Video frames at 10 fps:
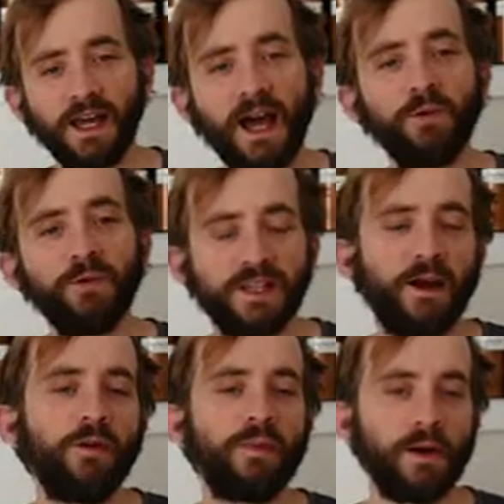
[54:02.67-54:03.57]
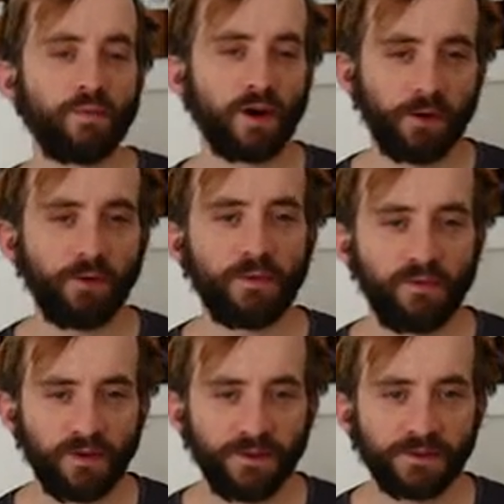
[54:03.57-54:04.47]
think I would say I would buy property with
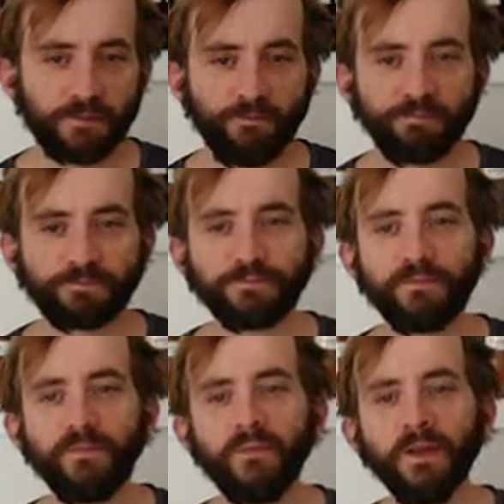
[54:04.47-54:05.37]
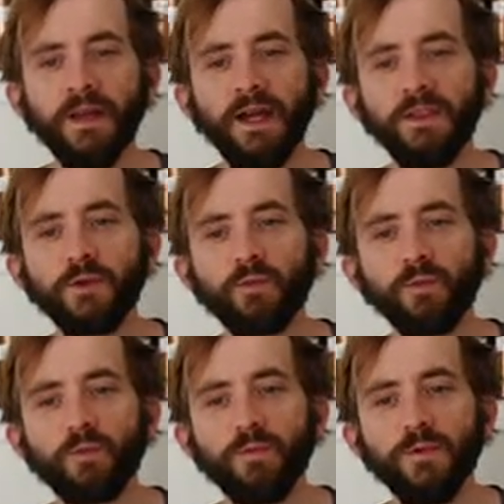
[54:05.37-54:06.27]
my friends. And
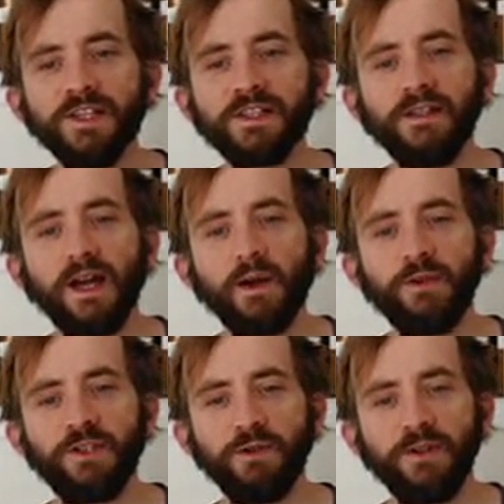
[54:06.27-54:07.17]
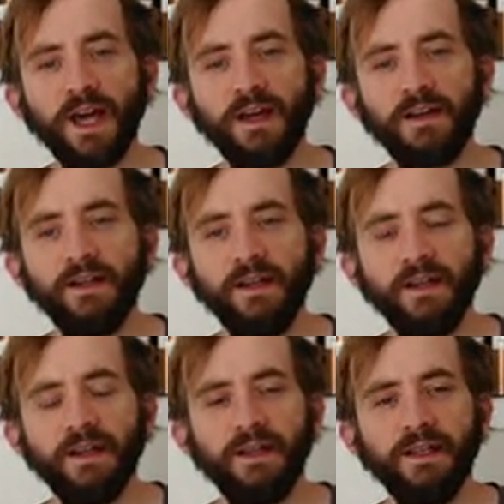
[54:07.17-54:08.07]
the reason I would do
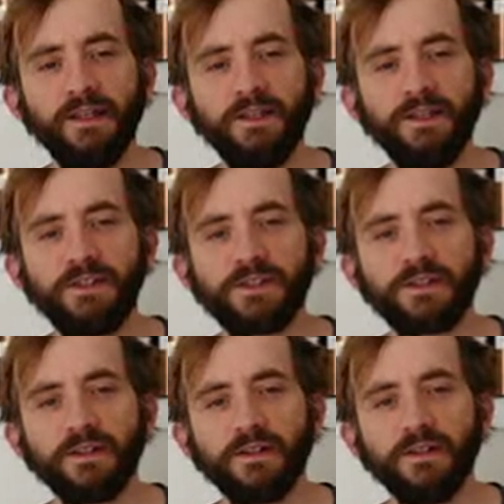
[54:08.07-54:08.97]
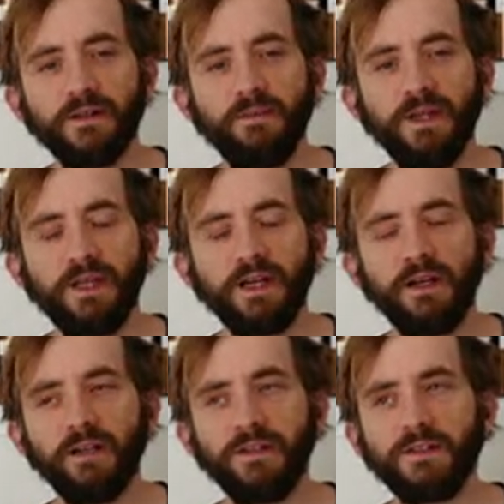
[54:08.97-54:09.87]
that is
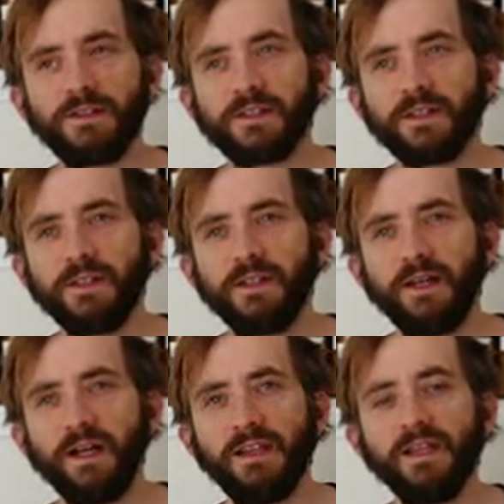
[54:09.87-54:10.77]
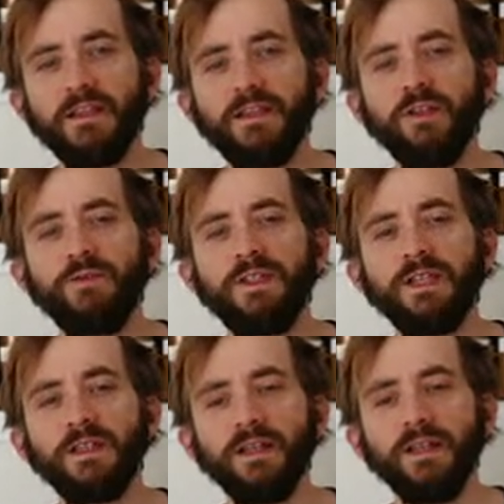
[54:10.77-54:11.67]
because I think the
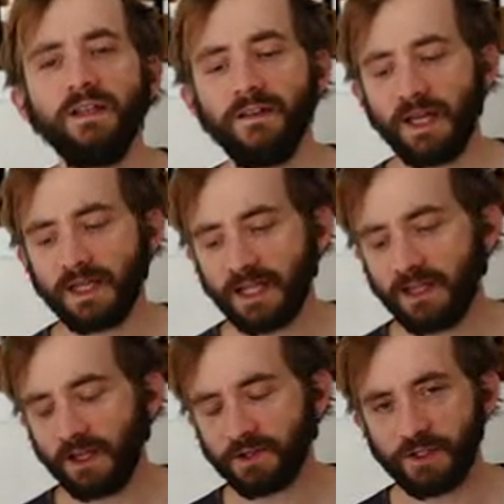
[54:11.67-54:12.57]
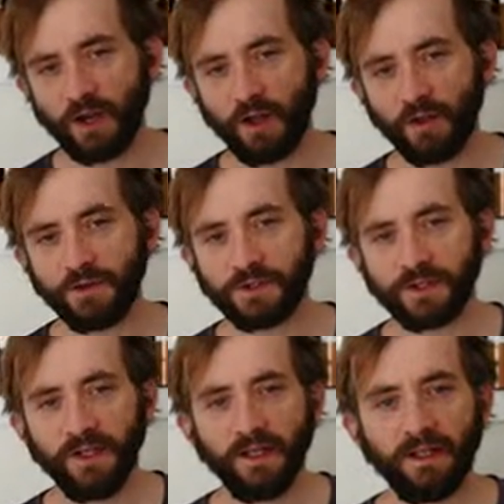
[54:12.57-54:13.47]
utility, that
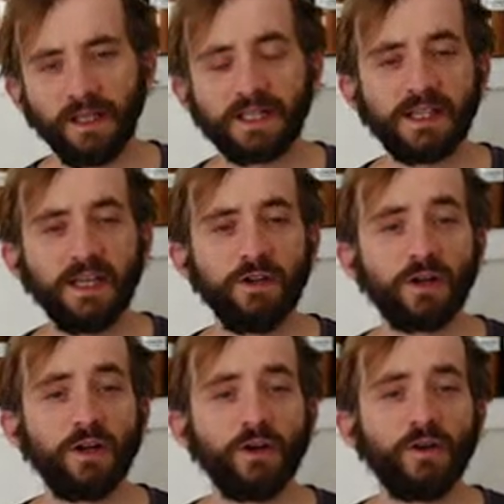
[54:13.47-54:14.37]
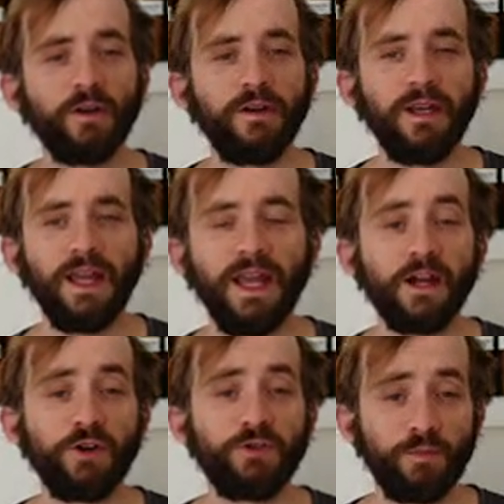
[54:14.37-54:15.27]
$10,000, let's say you're going to earn
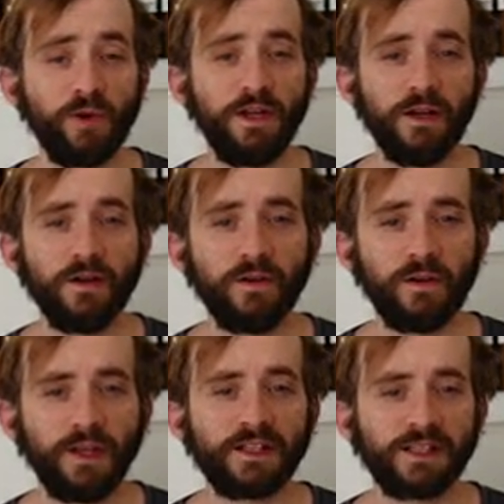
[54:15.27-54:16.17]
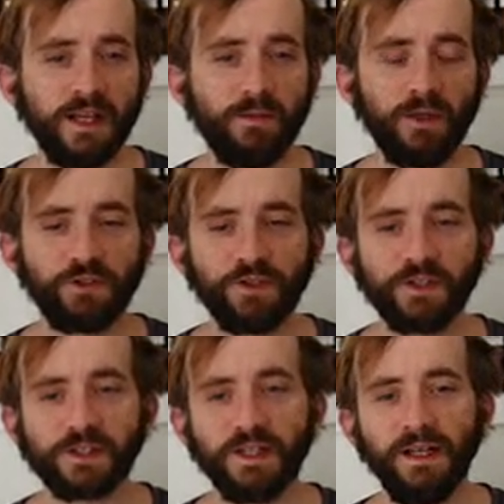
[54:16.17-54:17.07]
$800 per year on that stable
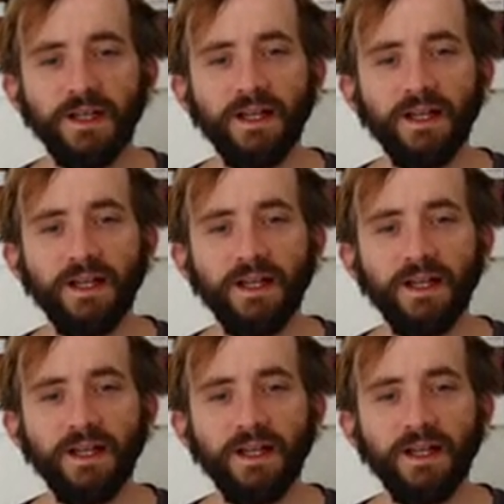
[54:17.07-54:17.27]
interest.